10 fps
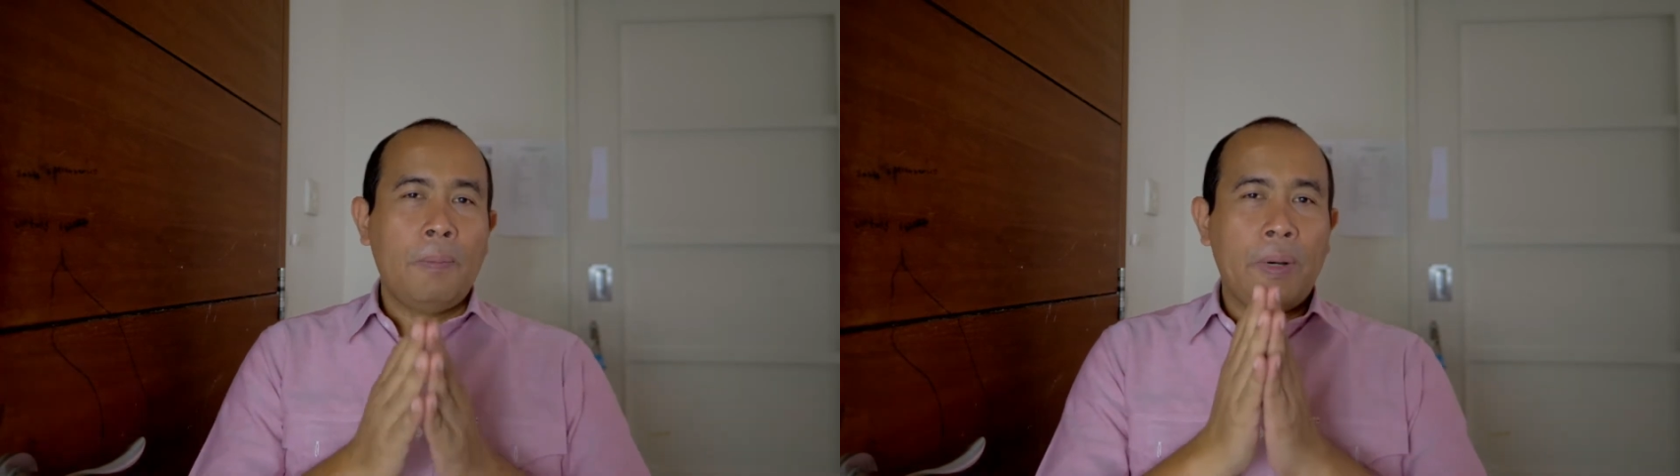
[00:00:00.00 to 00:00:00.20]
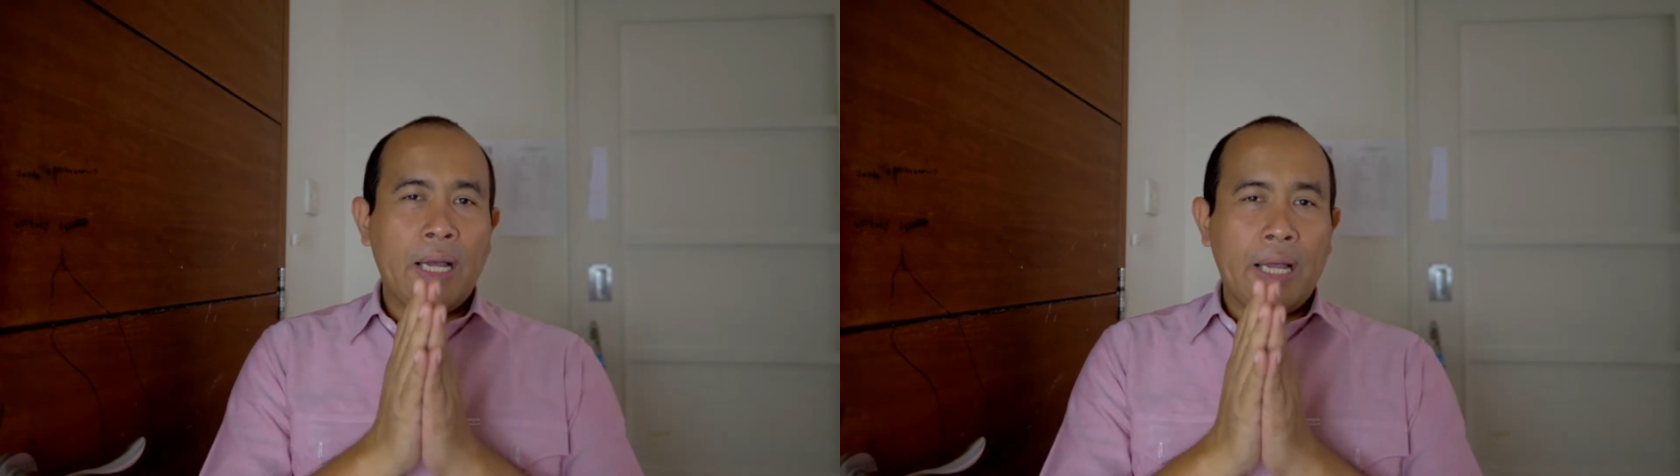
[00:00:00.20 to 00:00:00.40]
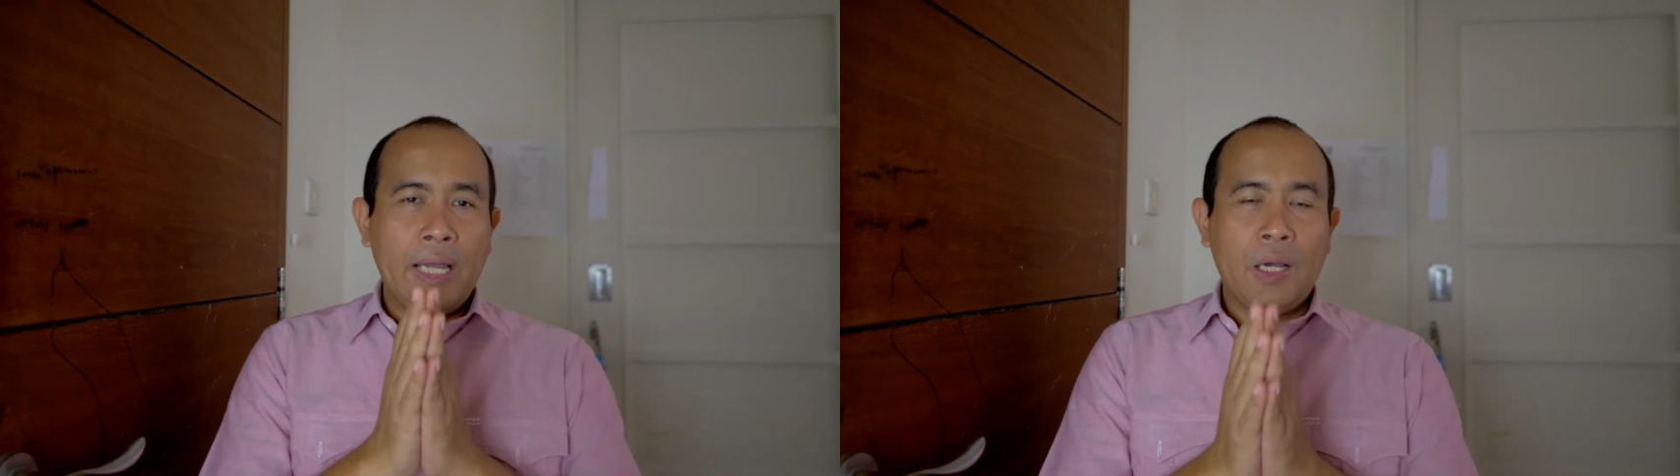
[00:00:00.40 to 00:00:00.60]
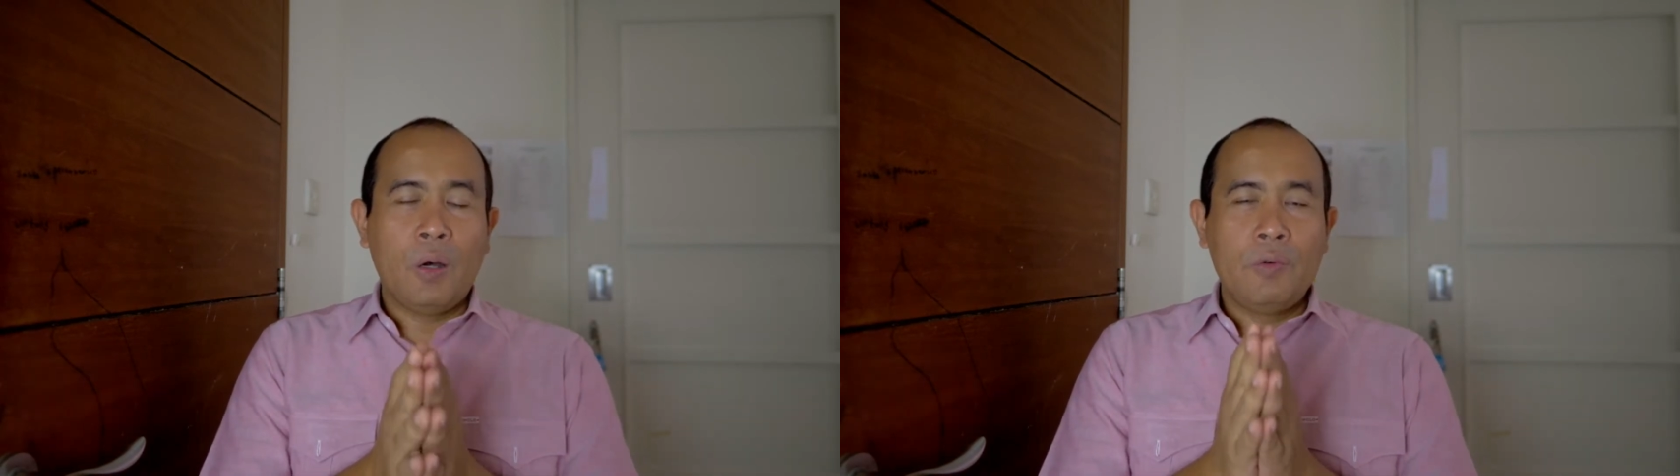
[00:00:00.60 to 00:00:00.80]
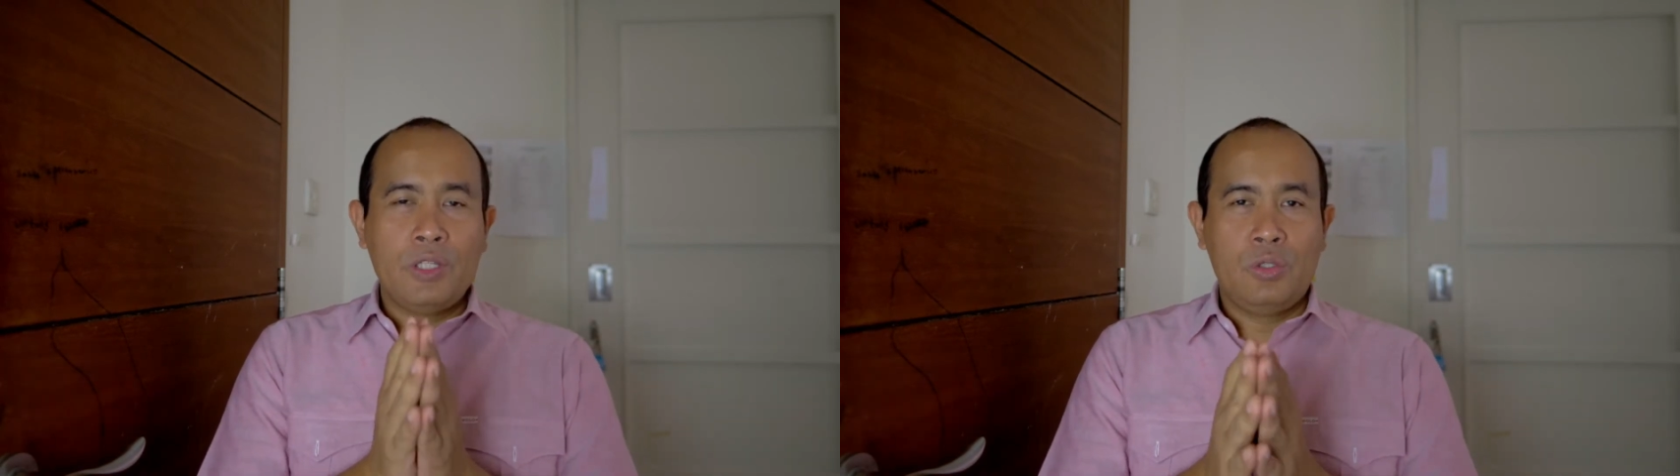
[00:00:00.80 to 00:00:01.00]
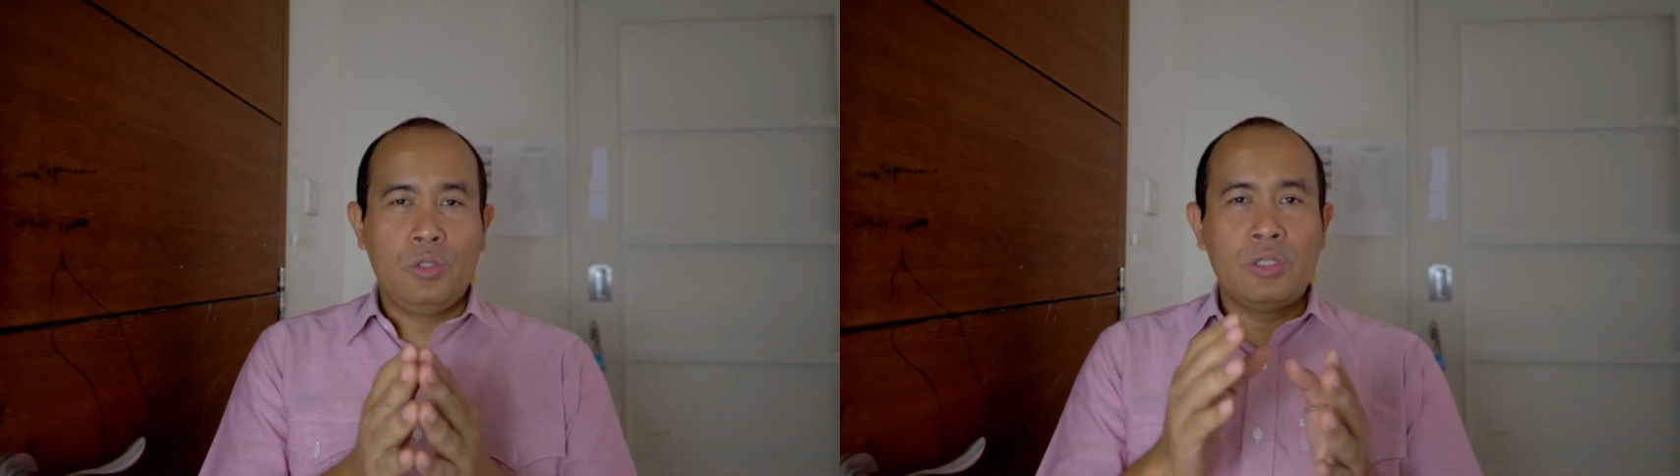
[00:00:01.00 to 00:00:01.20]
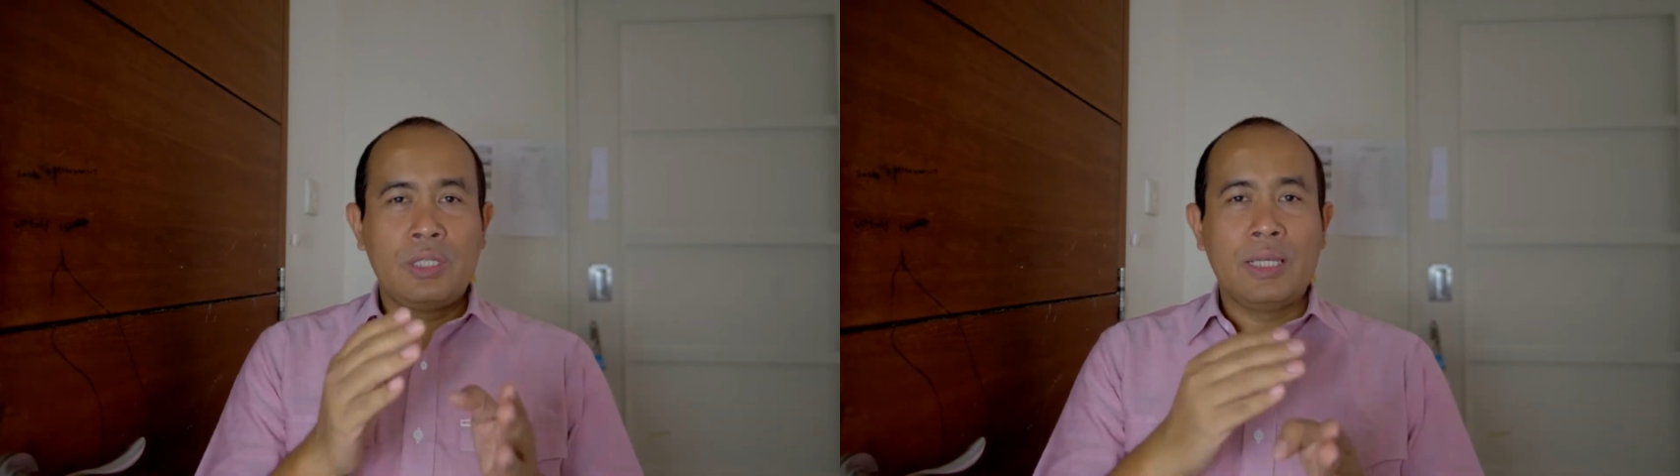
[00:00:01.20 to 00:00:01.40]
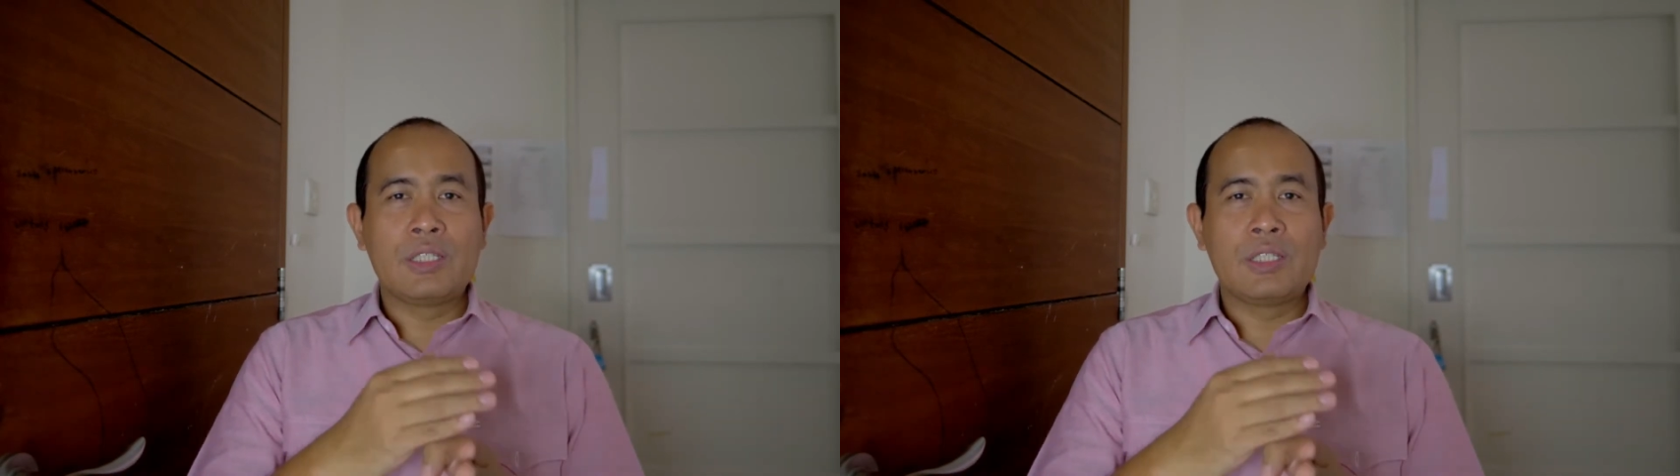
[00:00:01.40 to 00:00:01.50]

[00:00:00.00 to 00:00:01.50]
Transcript: but I always used